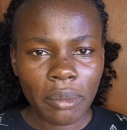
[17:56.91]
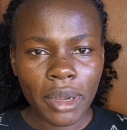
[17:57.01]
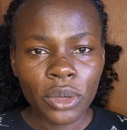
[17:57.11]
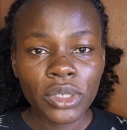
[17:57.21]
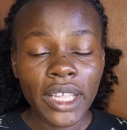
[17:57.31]

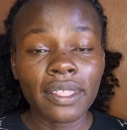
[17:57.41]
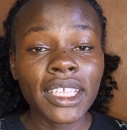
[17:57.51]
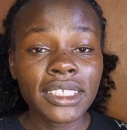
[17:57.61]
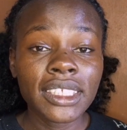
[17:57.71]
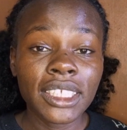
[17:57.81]
about, and
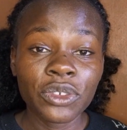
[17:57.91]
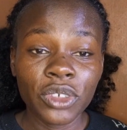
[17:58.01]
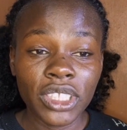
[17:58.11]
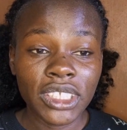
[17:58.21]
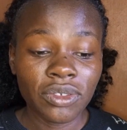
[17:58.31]
that's it
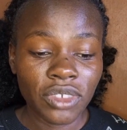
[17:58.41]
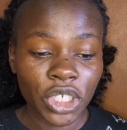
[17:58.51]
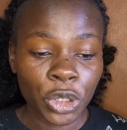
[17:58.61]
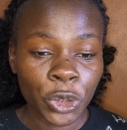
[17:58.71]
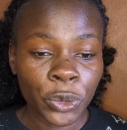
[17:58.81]
for this
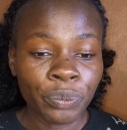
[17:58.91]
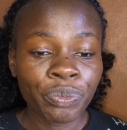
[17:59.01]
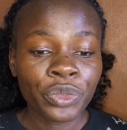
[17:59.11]
video.